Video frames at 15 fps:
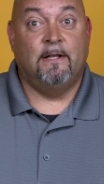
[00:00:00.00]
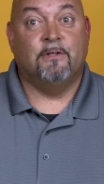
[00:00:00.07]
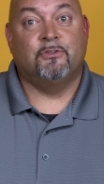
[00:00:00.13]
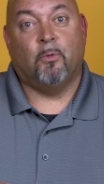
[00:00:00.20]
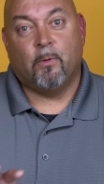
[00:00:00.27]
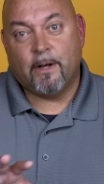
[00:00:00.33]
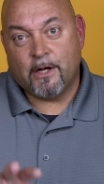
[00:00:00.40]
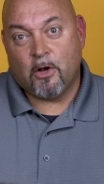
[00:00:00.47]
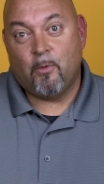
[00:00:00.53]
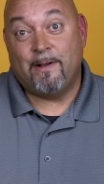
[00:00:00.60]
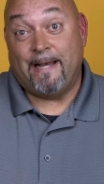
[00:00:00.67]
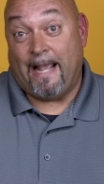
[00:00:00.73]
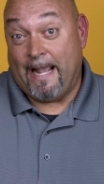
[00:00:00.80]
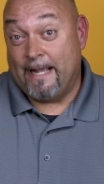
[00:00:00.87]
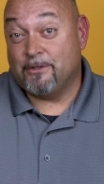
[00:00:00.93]
So we're going to go
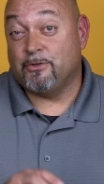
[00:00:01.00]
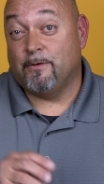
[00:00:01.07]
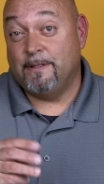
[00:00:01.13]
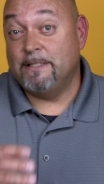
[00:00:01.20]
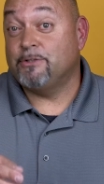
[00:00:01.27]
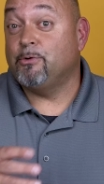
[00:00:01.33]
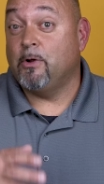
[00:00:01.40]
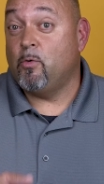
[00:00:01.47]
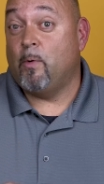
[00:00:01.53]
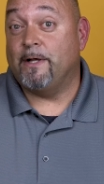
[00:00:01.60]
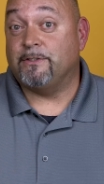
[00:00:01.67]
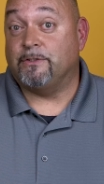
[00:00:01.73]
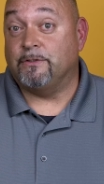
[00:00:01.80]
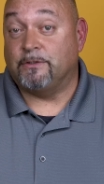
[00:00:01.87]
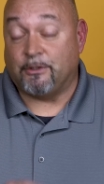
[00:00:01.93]
ahead and answer these three
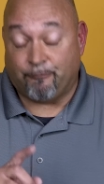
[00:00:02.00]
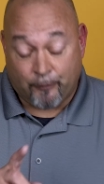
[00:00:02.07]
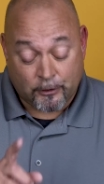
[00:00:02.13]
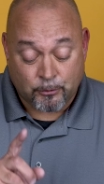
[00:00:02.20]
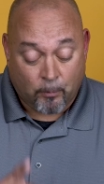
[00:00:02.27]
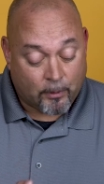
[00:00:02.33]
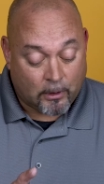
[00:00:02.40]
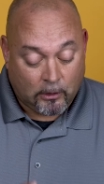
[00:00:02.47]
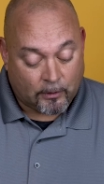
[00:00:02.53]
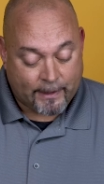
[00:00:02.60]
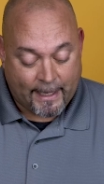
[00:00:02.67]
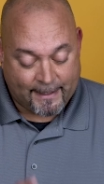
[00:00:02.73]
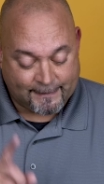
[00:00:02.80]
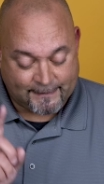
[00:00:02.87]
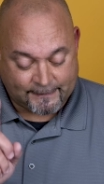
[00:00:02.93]
questions. The first one we're going to look
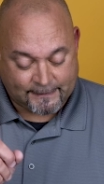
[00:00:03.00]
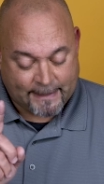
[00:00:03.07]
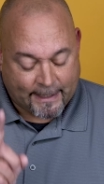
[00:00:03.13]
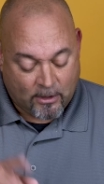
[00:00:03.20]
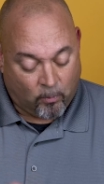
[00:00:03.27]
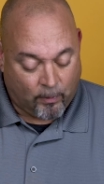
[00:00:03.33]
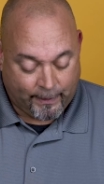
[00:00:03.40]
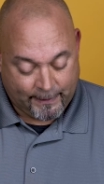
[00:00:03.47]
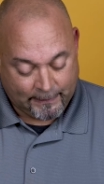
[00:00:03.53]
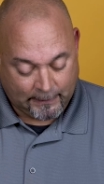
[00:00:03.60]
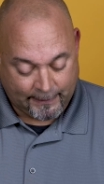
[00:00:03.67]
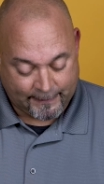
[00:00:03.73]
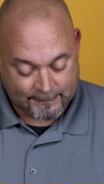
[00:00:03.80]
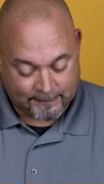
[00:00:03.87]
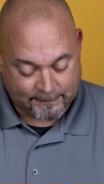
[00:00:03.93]
at is the second one in the
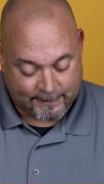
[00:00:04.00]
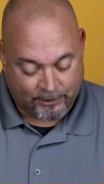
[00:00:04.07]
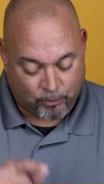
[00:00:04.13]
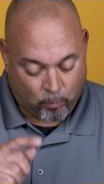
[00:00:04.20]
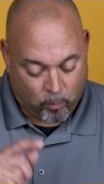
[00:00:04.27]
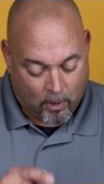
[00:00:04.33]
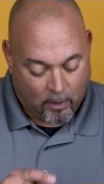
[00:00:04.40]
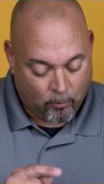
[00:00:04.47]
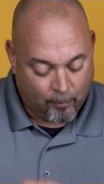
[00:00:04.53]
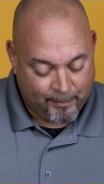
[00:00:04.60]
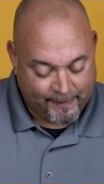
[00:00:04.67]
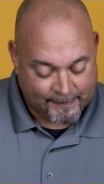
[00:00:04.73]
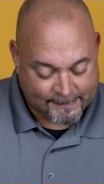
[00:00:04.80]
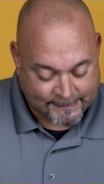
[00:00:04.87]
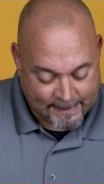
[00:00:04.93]
list. It says, What will
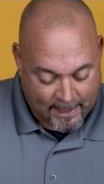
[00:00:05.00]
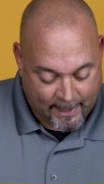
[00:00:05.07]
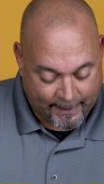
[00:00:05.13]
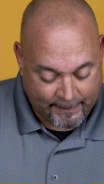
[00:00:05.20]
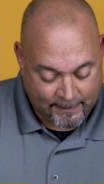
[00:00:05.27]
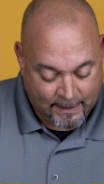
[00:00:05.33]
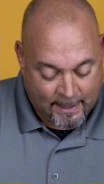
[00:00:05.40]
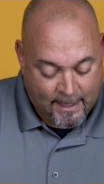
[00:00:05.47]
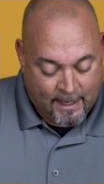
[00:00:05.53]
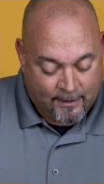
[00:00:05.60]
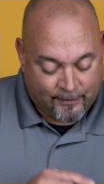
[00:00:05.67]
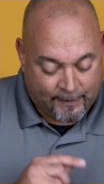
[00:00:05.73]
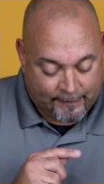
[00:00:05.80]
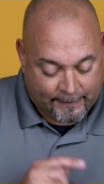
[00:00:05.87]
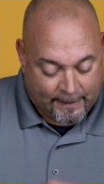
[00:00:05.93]
be the sign
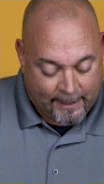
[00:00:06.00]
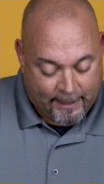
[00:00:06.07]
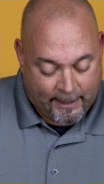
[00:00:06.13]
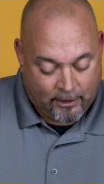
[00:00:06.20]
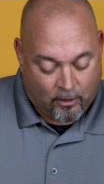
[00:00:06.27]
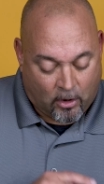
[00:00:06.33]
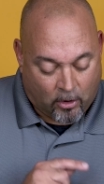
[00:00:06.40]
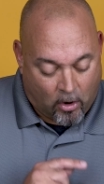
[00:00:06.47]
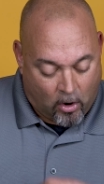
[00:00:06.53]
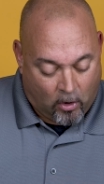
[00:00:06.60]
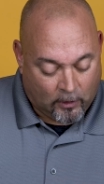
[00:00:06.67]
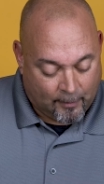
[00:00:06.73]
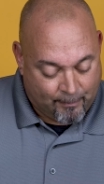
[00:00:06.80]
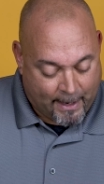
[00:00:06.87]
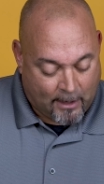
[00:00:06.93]
that they are
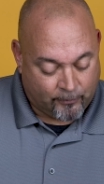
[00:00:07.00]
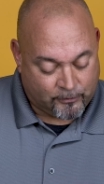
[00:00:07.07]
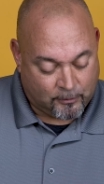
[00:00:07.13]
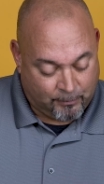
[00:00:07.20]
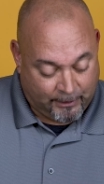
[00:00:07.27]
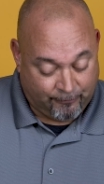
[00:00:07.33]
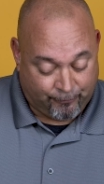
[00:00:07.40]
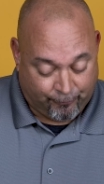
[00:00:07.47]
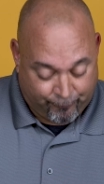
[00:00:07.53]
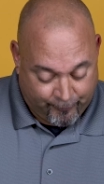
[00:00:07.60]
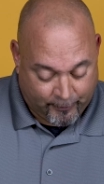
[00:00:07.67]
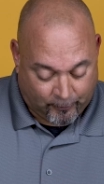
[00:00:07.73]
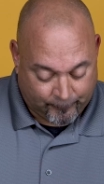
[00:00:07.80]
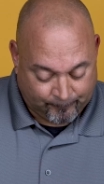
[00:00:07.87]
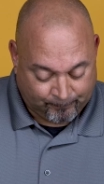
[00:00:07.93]
all about to be
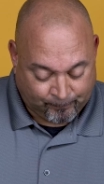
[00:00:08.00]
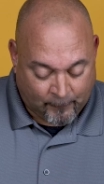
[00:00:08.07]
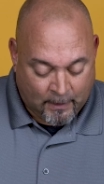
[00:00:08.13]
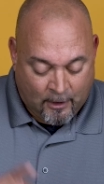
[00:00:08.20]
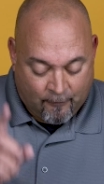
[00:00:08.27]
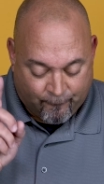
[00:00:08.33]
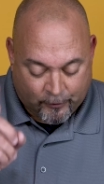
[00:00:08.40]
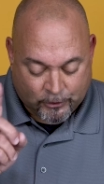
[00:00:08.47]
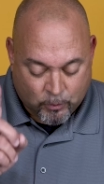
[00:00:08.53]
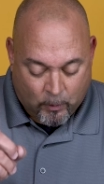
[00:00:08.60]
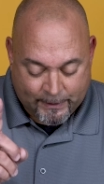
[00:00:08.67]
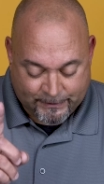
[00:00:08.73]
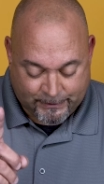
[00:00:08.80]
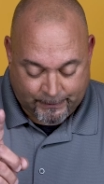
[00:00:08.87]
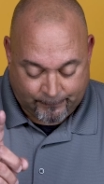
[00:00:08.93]
fulfilled? First
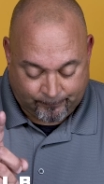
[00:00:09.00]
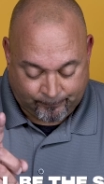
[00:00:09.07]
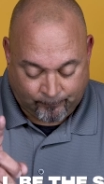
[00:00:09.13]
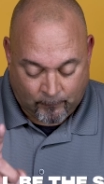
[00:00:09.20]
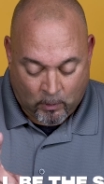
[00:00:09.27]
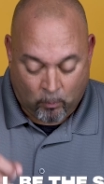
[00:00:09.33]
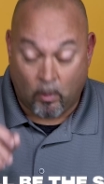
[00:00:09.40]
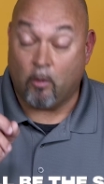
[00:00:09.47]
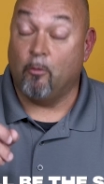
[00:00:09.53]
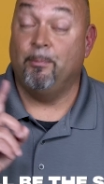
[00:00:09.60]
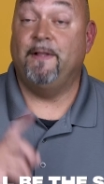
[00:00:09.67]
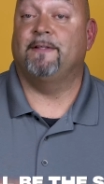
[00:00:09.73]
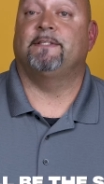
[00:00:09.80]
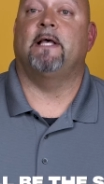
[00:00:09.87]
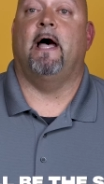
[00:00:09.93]
question, what will
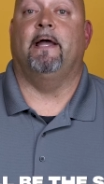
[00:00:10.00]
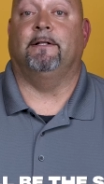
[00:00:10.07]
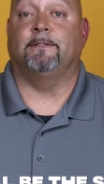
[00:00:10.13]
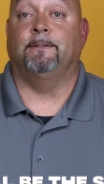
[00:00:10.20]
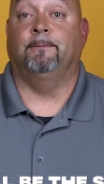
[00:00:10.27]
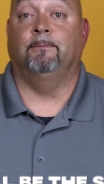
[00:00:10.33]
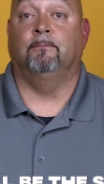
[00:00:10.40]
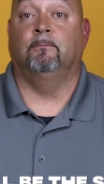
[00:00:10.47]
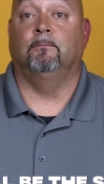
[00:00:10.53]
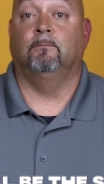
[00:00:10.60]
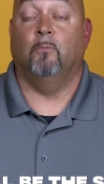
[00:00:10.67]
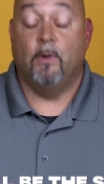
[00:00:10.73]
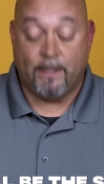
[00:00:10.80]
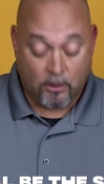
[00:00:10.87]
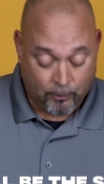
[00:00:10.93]
be the signs?
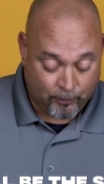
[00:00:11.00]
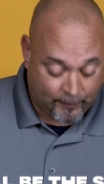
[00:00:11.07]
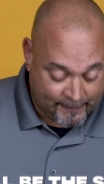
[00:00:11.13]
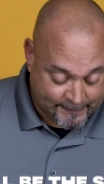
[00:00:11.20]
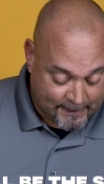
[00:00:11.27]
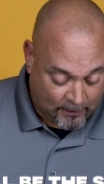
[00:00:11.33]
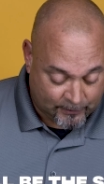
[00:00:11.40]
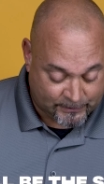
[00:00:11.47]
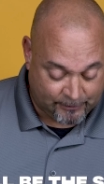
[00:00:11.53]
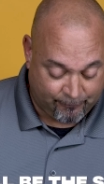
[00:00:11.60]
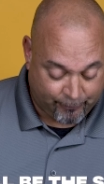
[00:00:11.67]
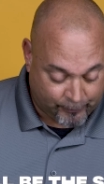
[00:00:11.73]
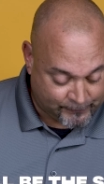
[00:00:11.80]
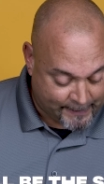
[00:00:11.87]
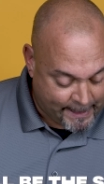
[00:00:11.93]
Well, he goes on to tell us in
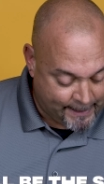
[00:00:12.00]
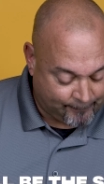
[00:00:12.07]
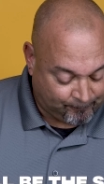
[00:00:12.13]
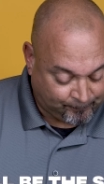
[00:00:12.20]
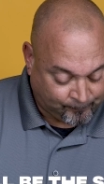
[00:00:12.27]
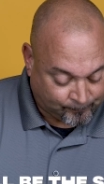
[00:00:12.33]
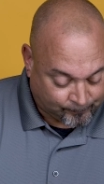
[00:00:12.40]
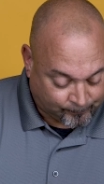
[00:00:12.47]
verse 8.